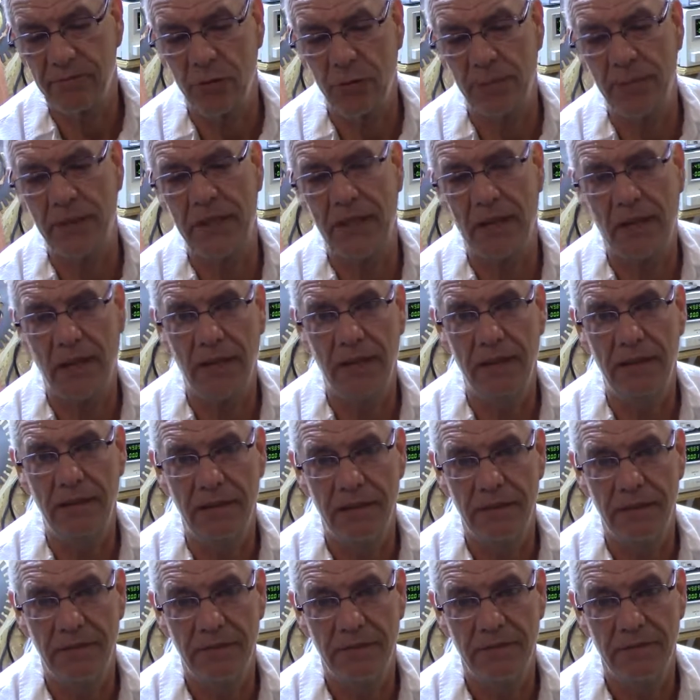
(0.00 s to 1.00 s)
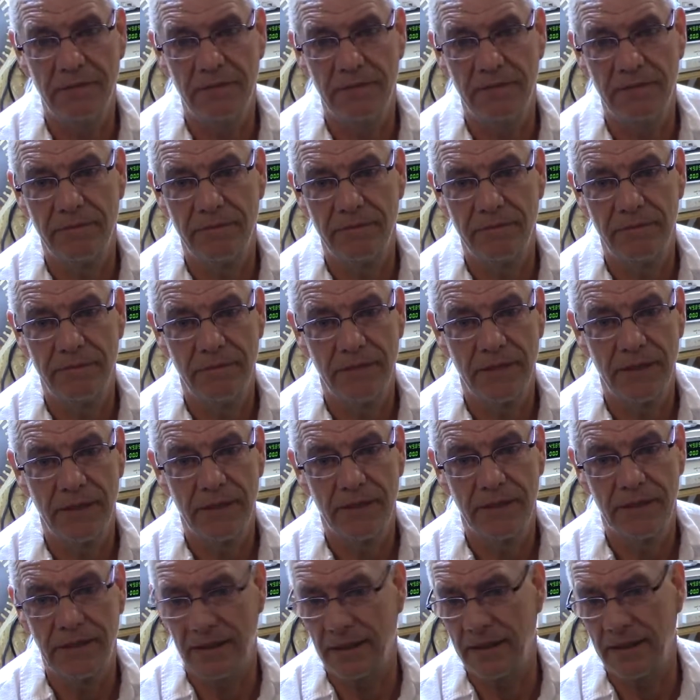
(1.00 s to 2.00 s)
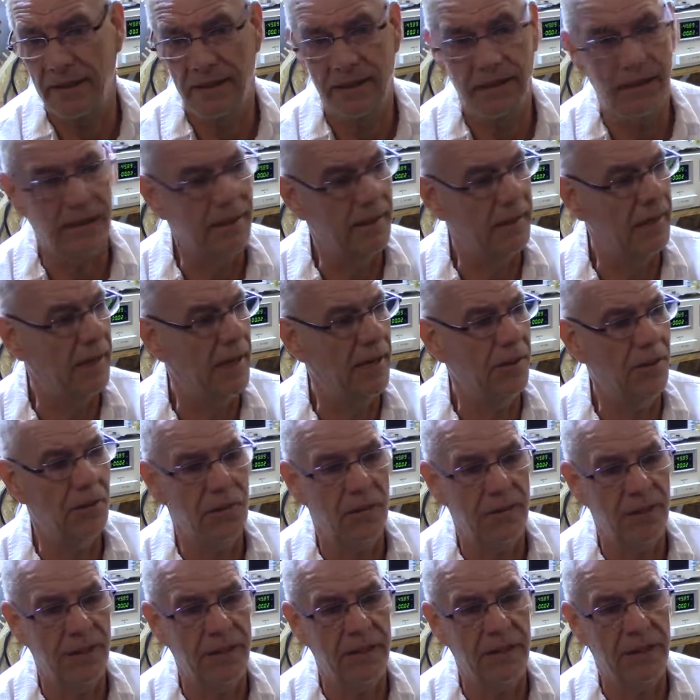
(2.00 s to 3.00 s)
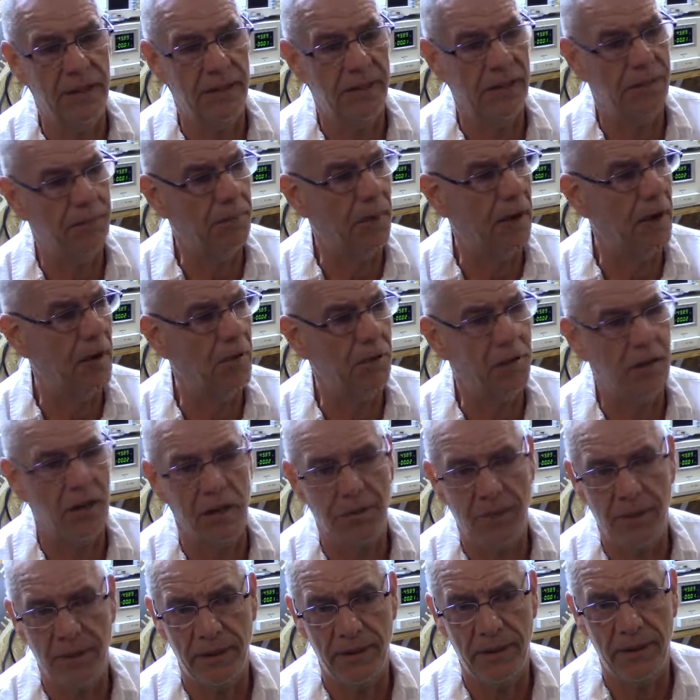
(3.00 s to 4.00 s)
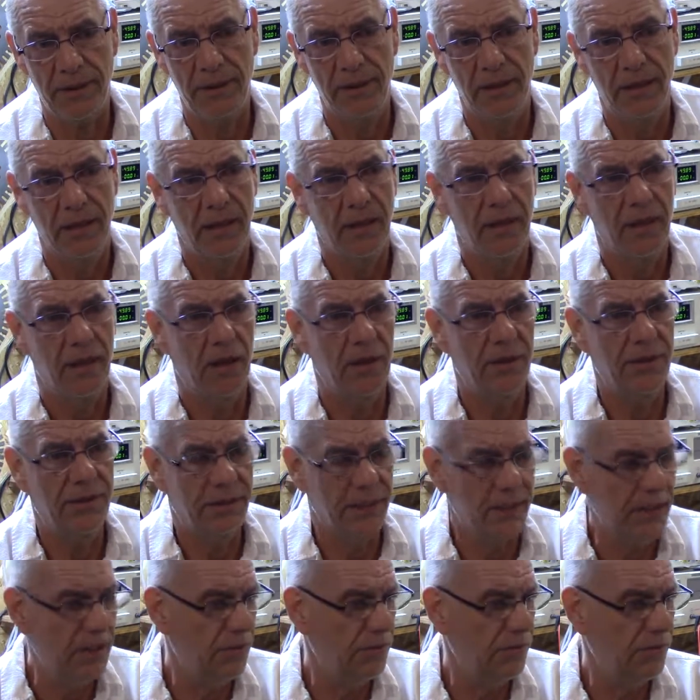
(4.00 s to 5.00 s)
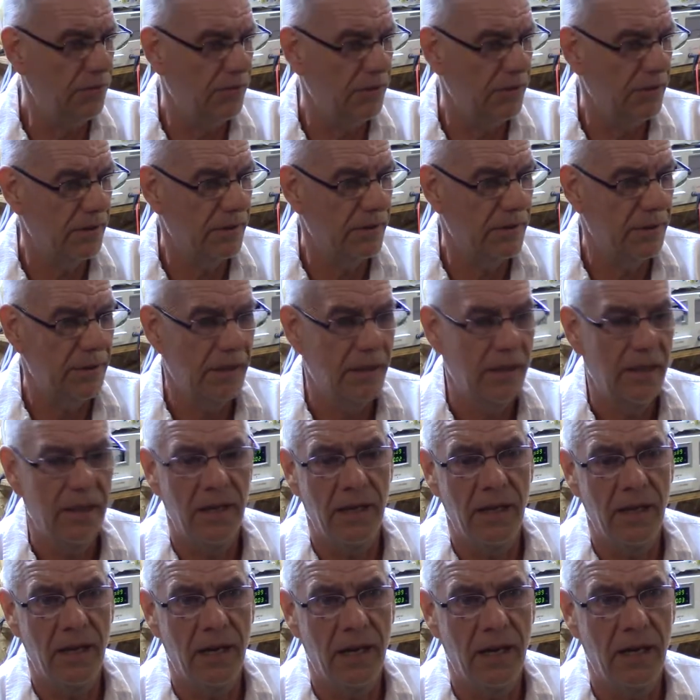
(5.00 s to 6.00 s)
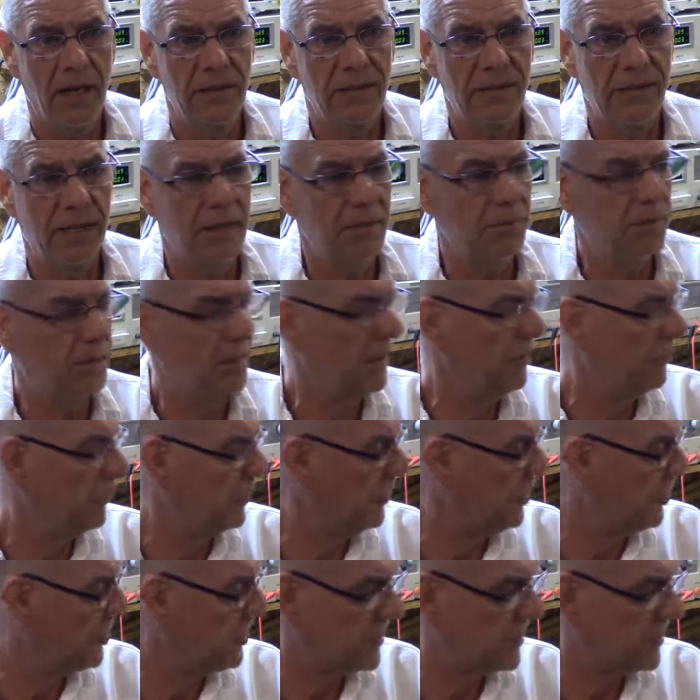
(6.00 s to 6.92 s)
we've been lying. the power company are thief. Same thing with your